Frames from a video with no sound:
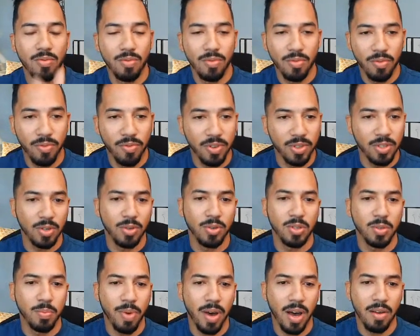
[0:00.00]
physical
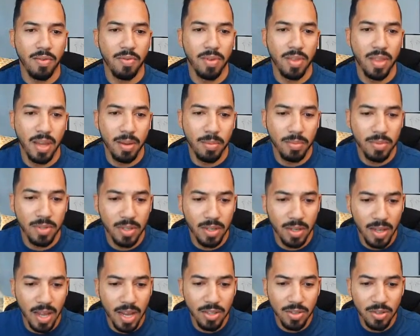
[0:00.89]
spot for them
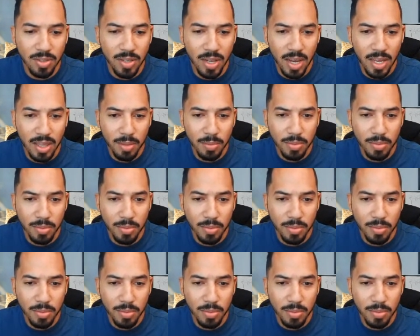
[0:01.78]
to entertain